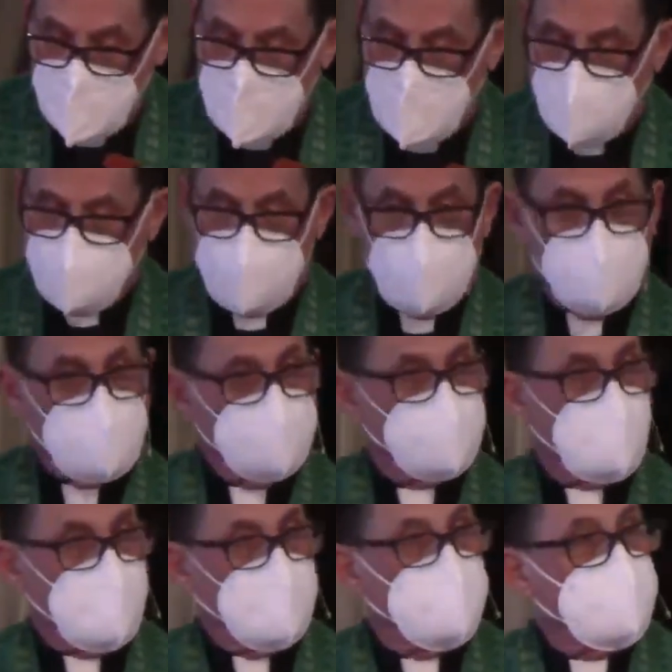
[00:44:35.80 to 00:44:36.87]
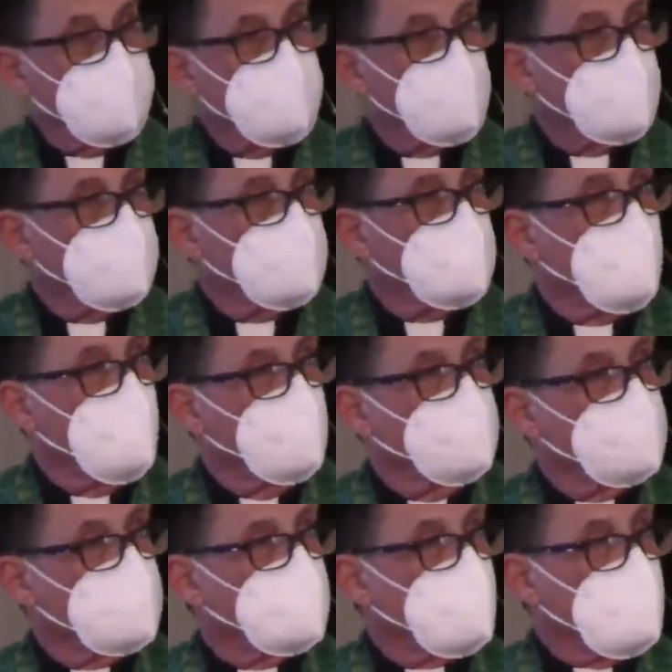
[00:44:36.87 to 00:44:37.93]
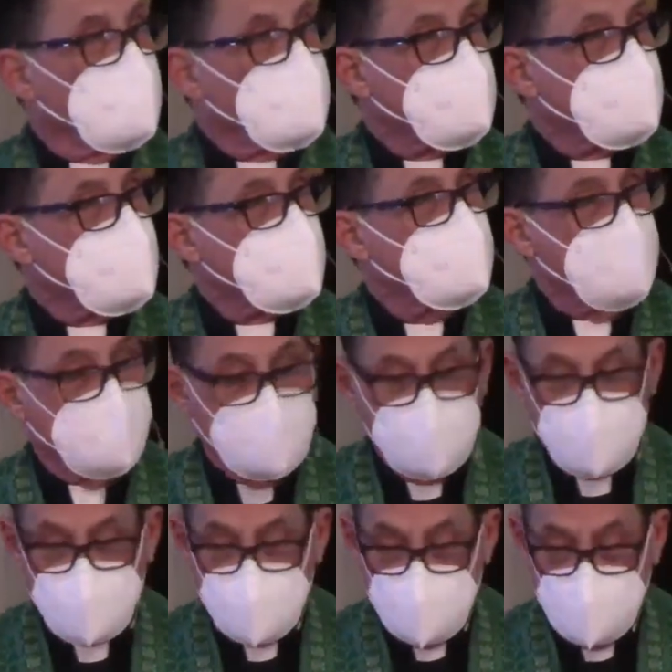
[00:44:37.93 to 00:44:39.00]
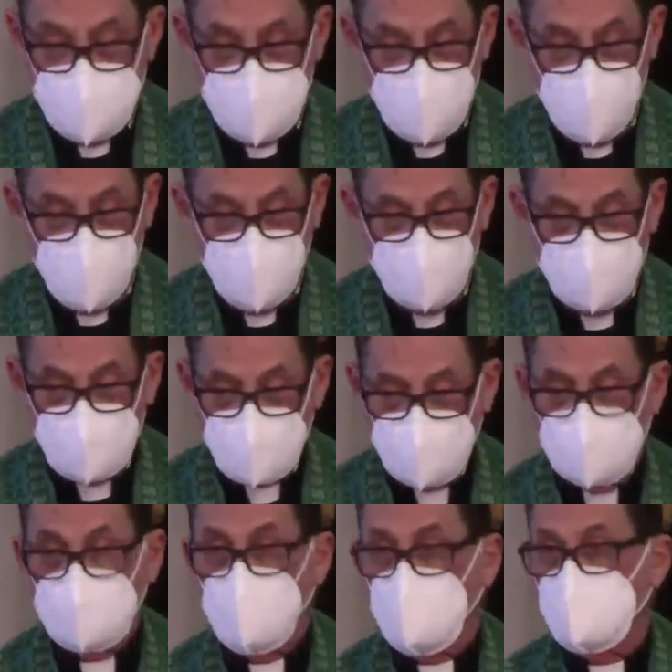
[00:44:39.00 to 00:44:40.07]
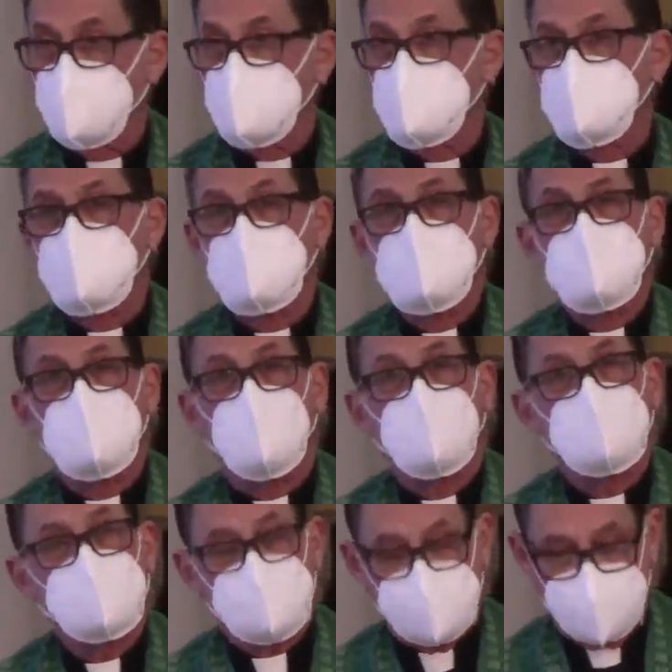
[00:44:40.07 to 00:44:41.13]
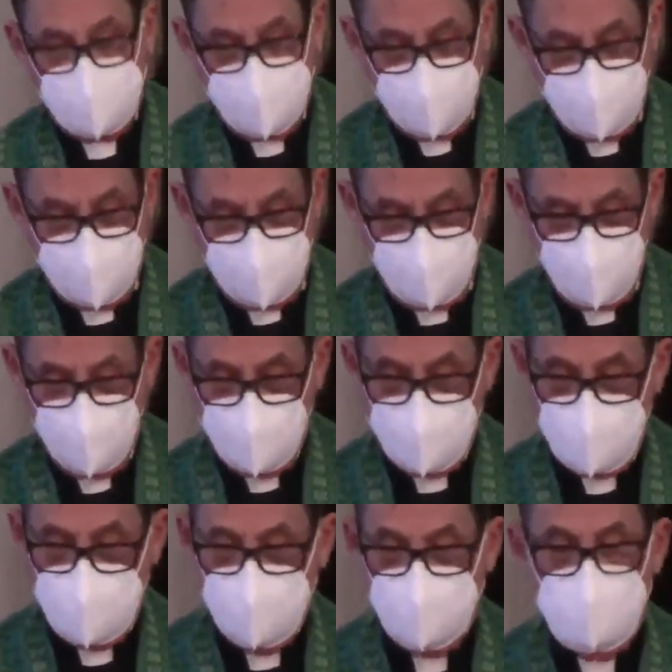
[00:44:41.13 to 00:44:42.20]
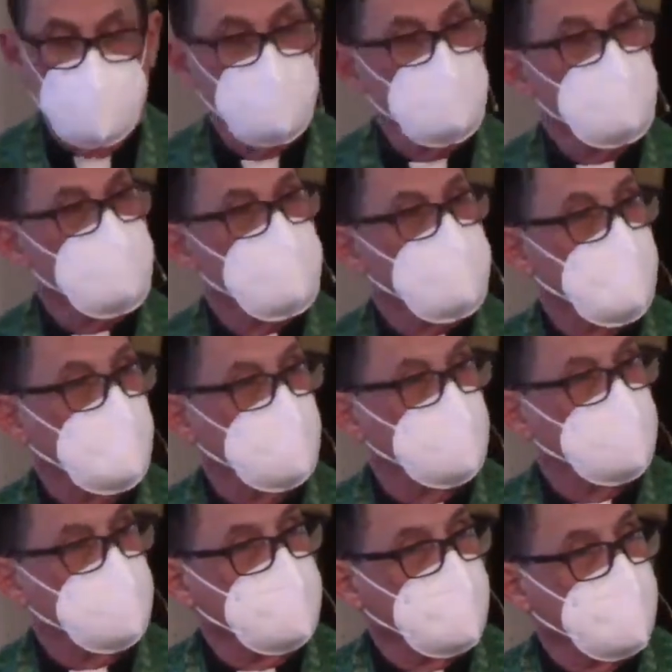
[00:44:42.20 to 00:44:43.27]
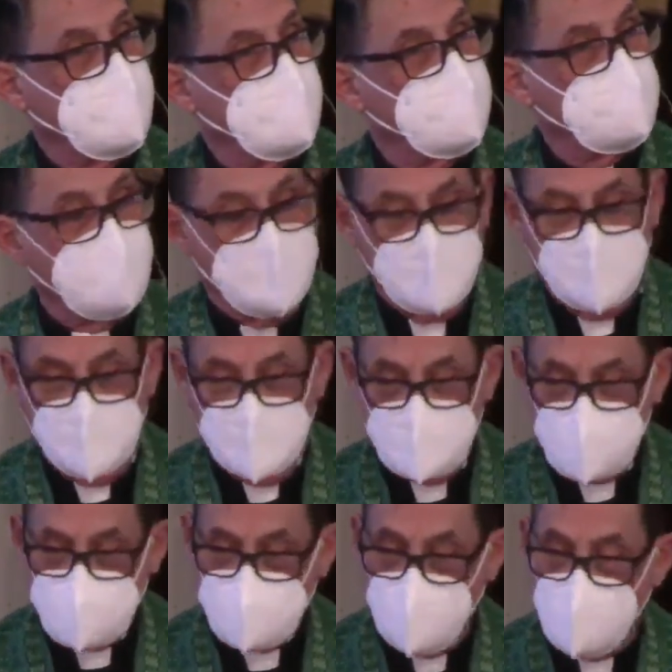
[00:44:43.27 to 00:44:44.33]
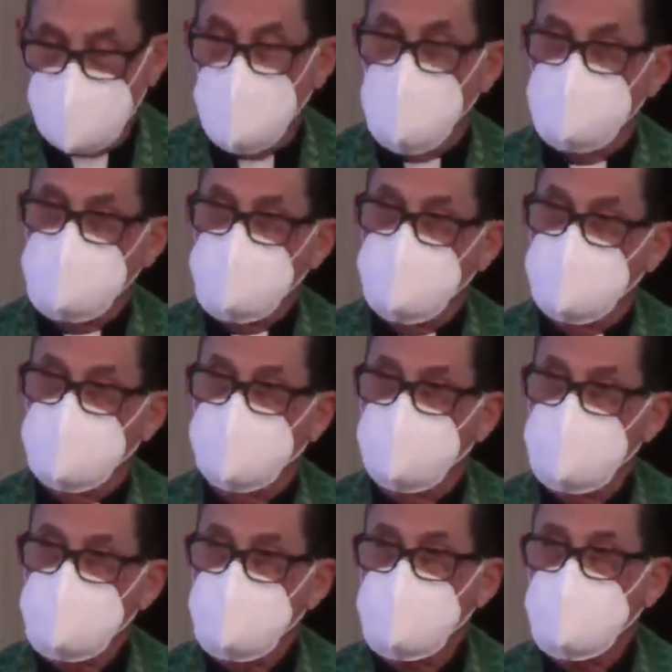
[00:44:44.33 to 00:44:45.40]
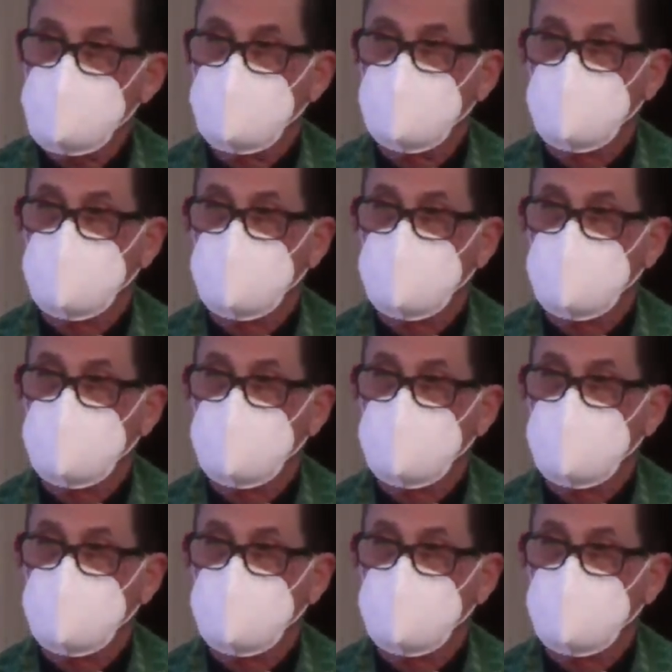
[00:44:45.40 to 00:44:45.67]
I'm sure you've read during the COVID crisis, many CEOs, corporate CEOs, received huge salary and stock option increases.